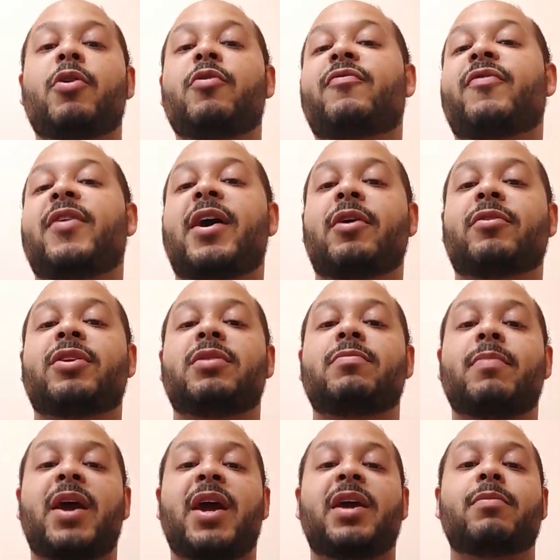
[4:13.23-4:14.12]
found
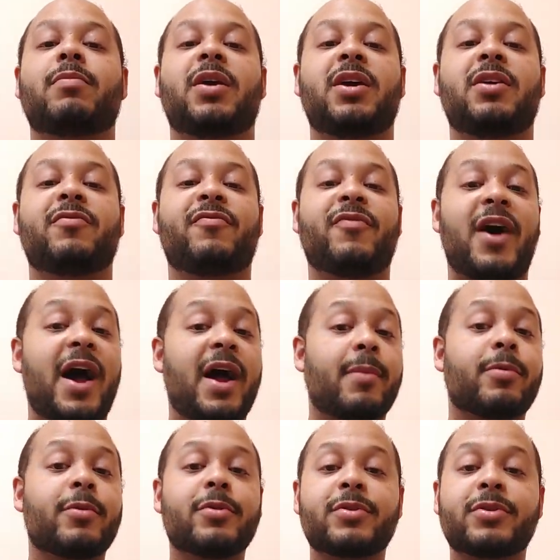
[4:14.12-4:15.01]
in man-made
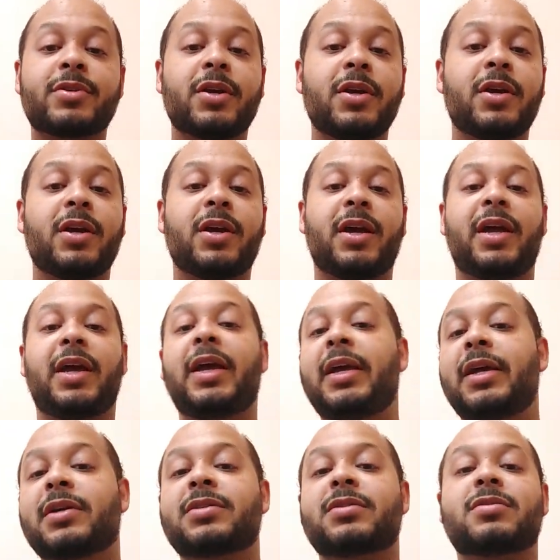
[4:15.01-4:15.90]
fibers,
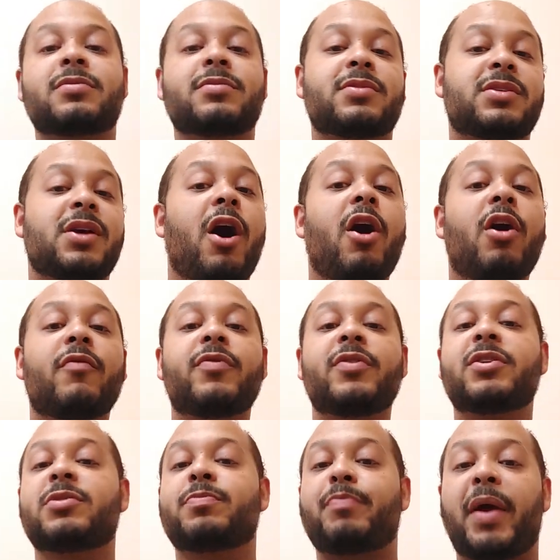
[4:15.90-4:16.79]
inks,
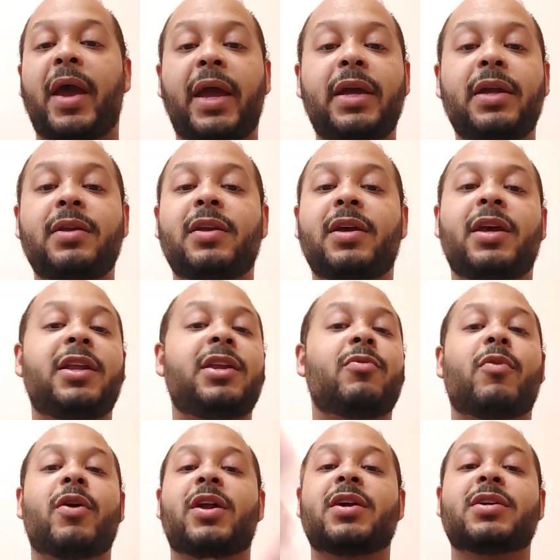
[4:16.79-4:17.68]
solvents, paint,
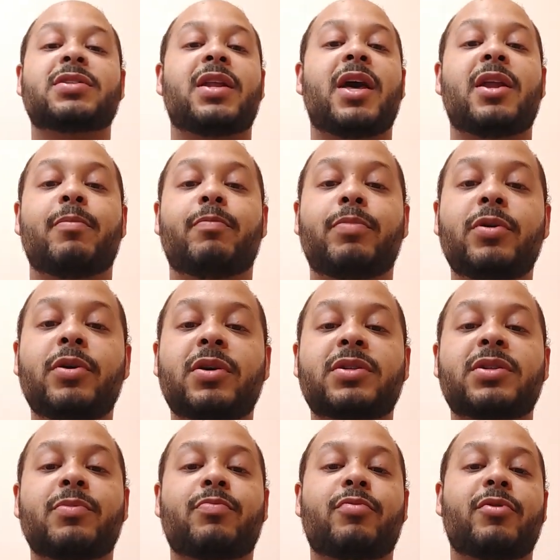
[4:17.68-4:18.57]
anywhere there's a lot of
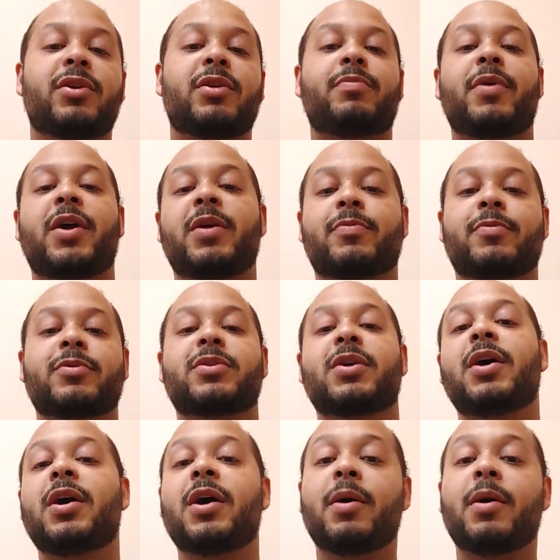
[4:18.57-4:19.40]
books and printed papers.